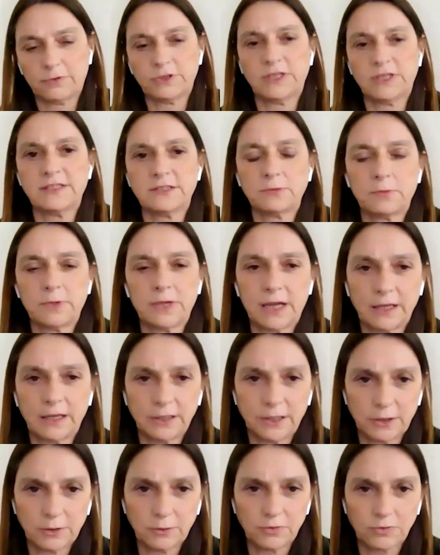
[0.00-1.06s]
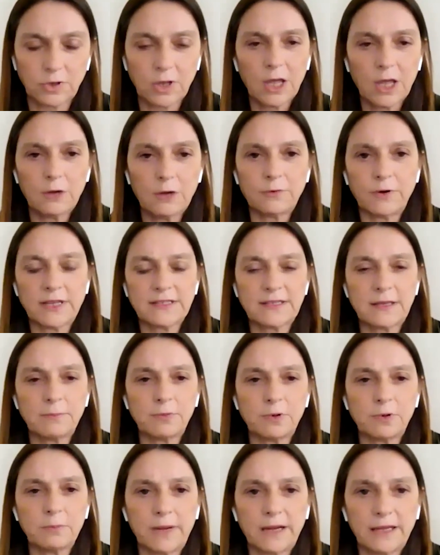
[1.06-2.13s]
for this we can use, for
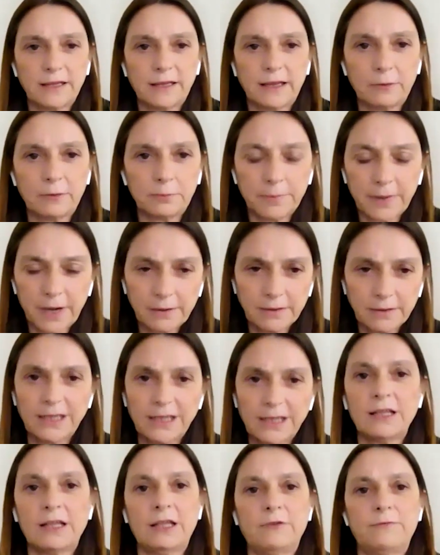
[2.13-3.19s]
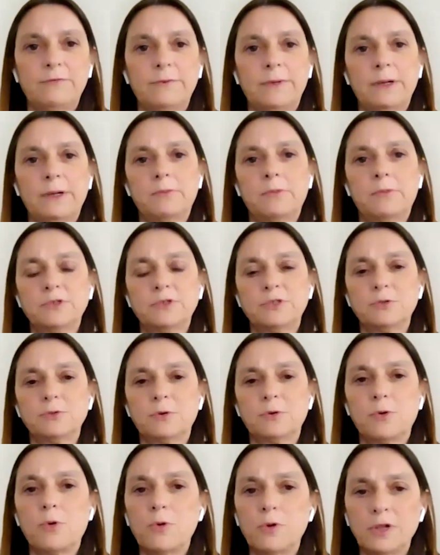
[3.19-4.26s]
example, marine cloud brightening. If we want
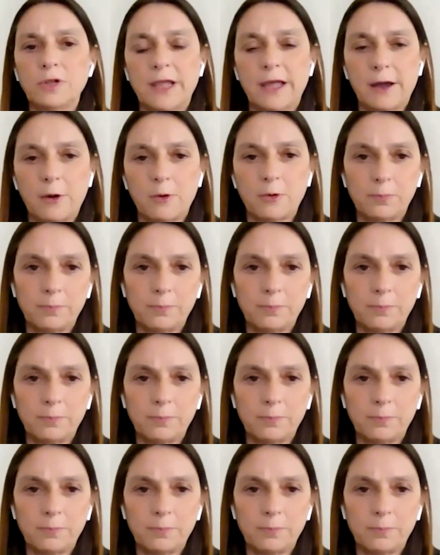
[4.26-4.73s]
to cool the